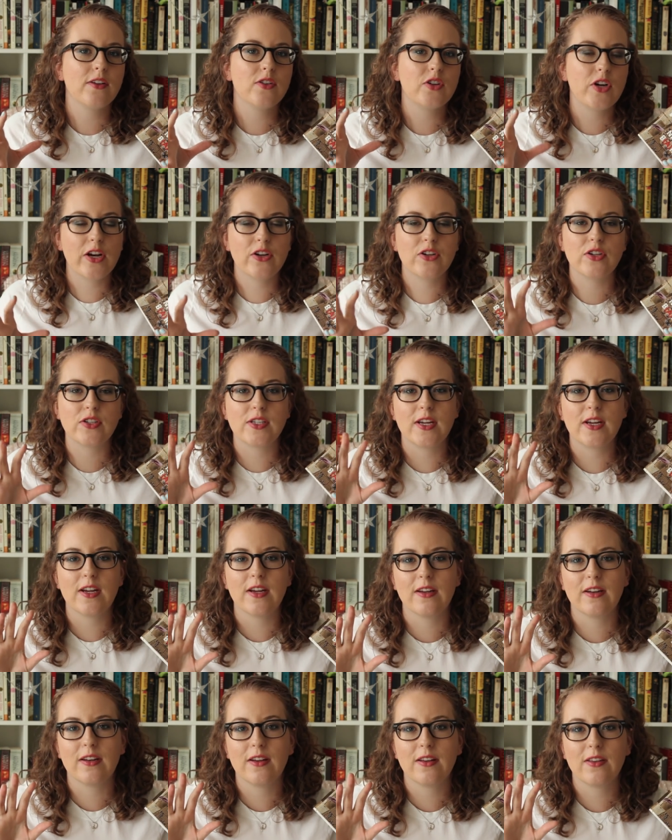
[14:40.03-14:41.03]
changes
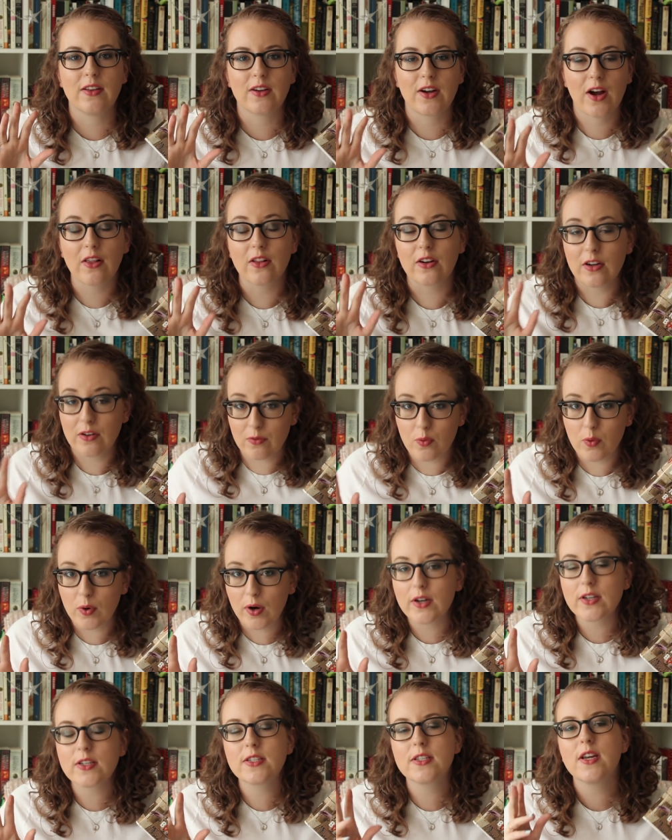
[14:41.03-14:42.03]
in the color of
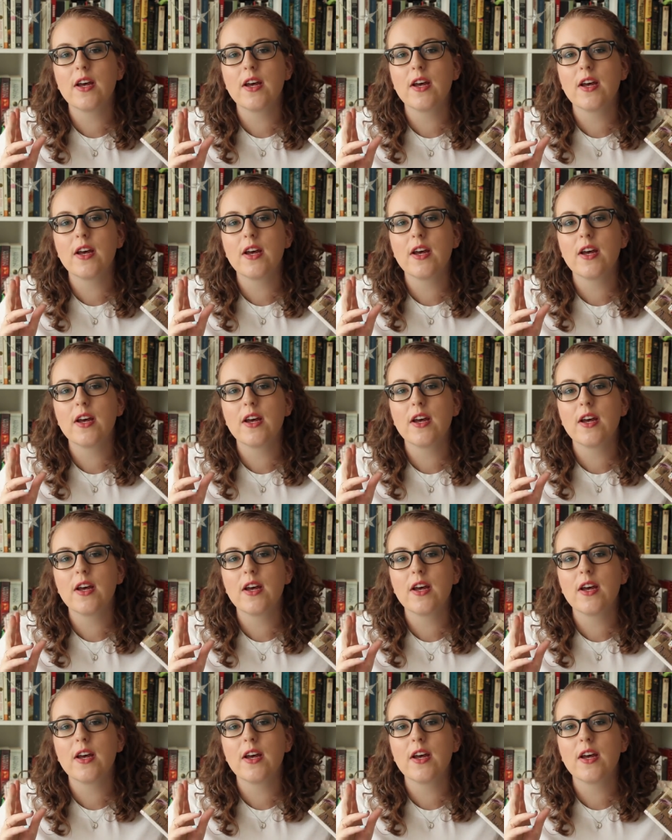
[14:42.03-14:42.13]
words.